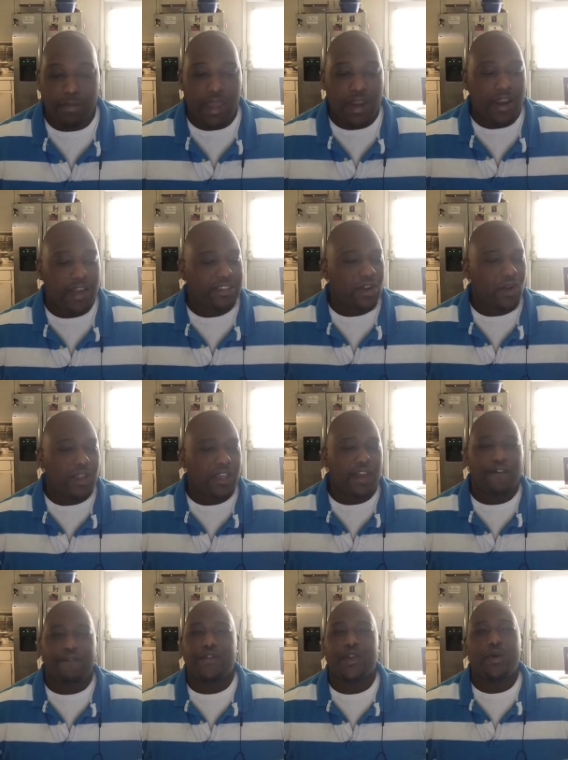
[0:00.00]
meaning there's only
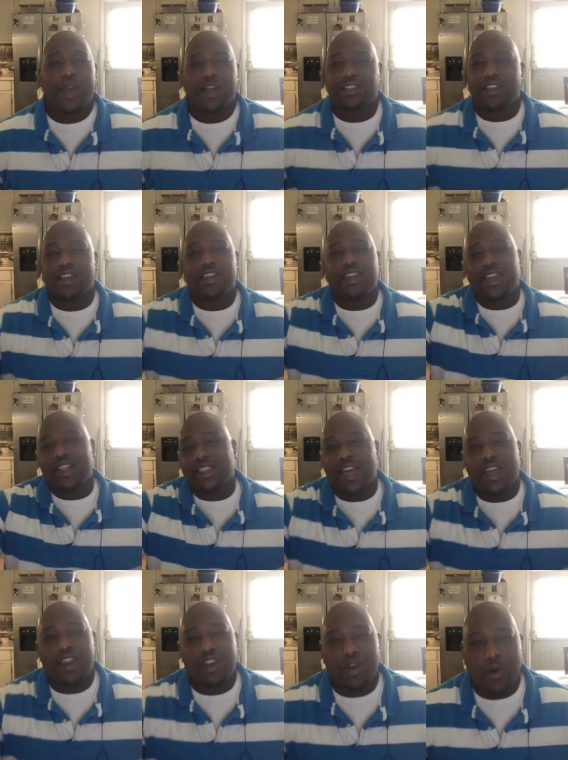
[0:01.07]
a few that's going to get
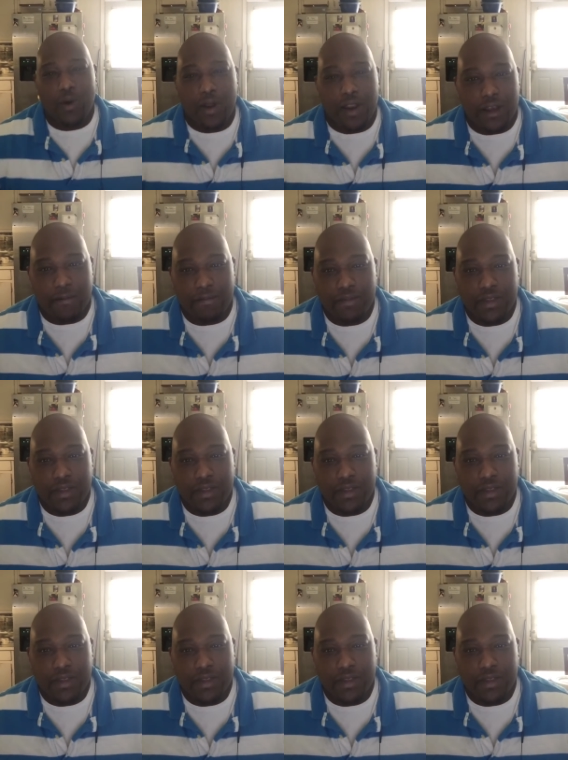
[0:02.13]
that anointing.